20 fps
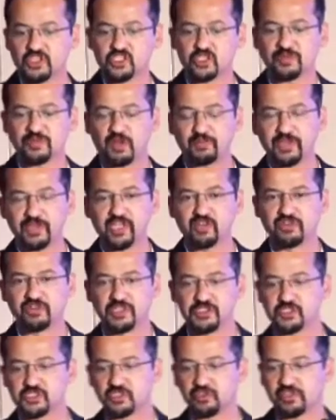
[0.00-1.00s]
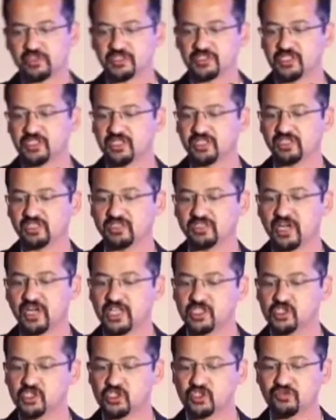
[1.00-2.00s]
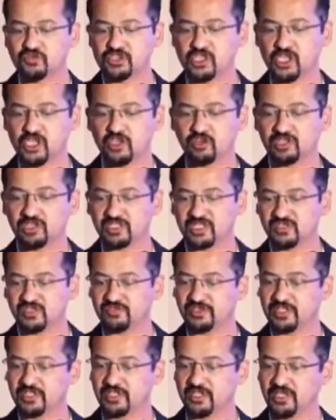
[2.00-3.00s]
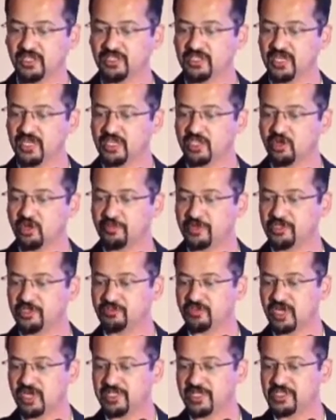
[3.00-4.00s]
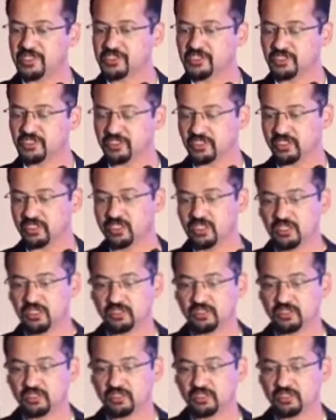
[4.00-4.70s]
So a bit of evidence. You can see in the transesophageal echocardiography, in the intraoperative cardiac surgery,